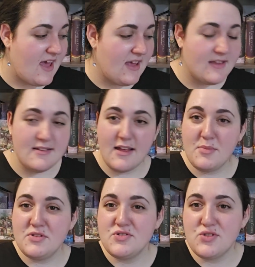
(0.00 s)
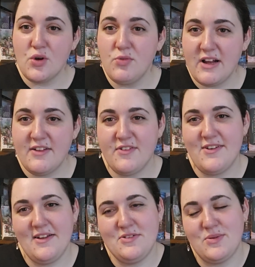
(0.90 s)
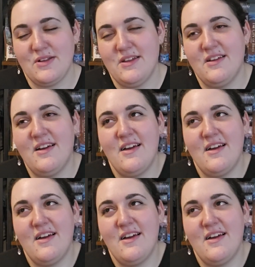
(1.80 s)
and I'm so ready for the next one.